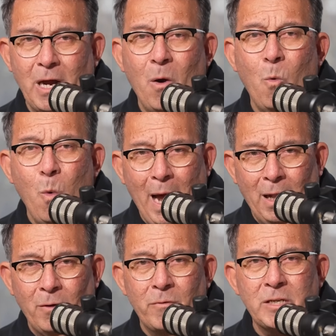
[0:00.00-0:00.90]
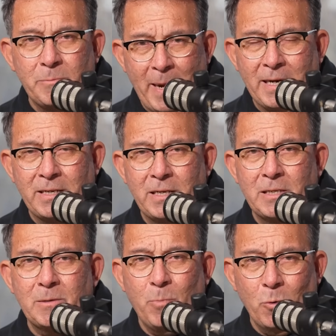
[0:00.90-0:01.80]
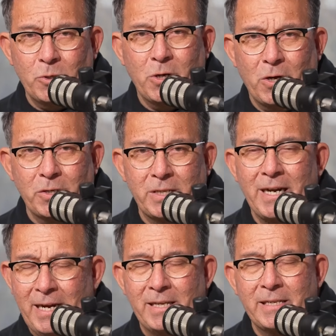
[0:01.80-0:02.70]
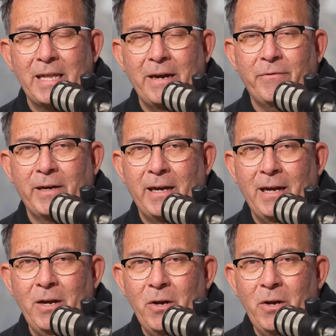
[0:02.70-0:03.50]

a well-respected sportscaster in South Africa,